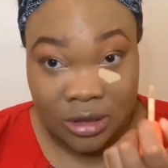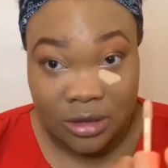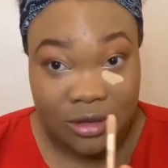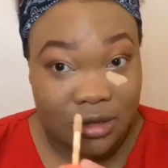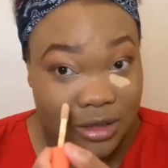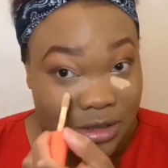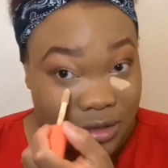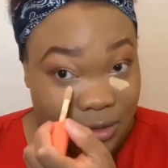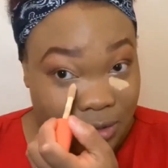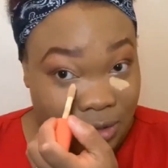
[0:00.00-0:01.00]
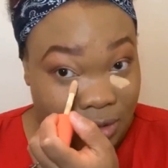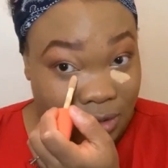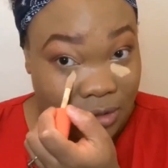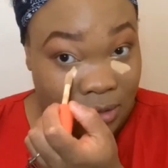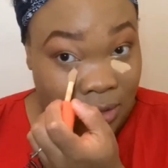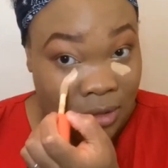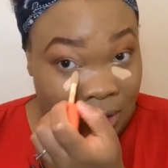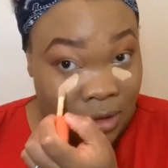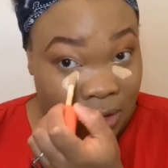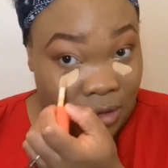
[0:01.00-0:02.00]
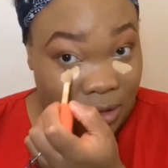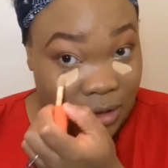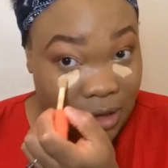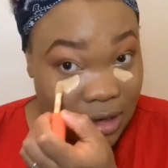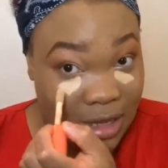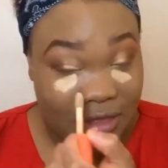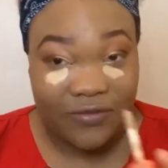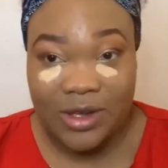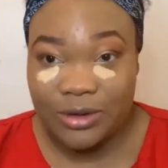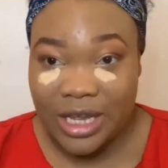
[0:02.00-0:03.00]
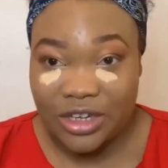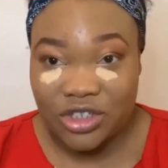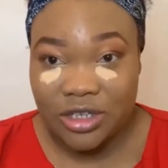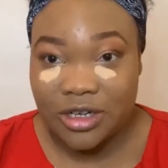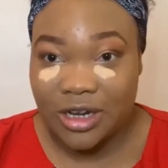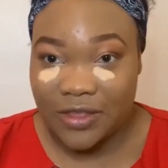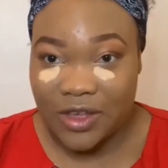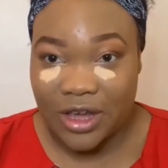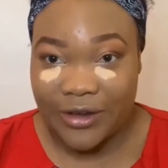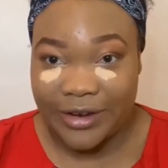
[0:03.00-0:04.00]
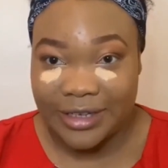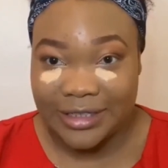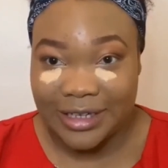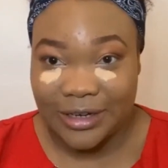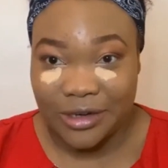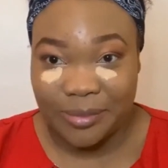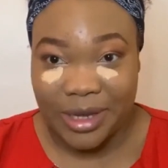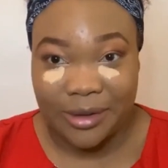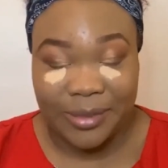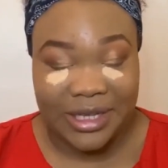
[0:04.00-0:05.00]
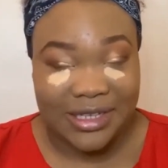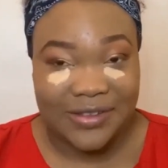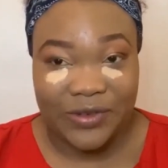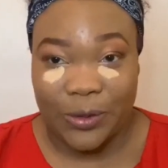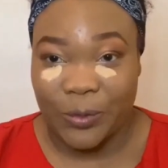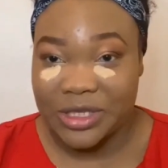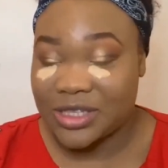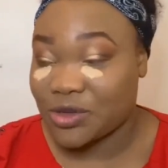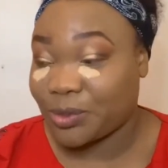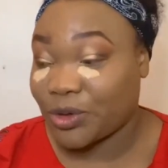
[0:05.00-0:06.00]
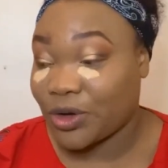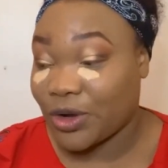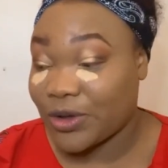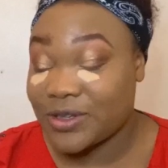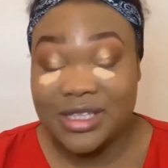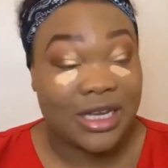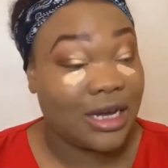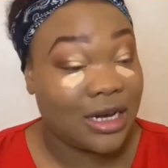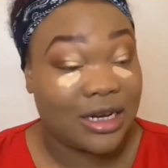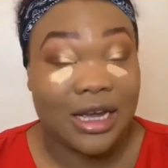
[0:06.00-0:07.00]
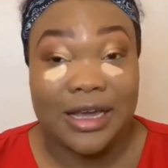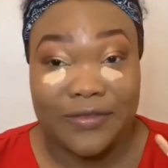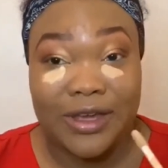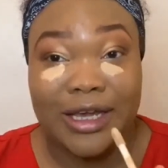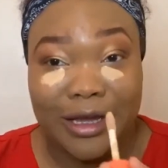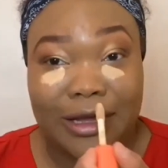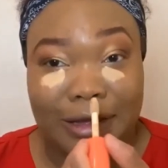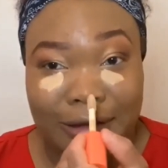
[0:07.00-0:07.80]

because looking at the foundation, I think I only need a little bit, because if I was to put loads on, I think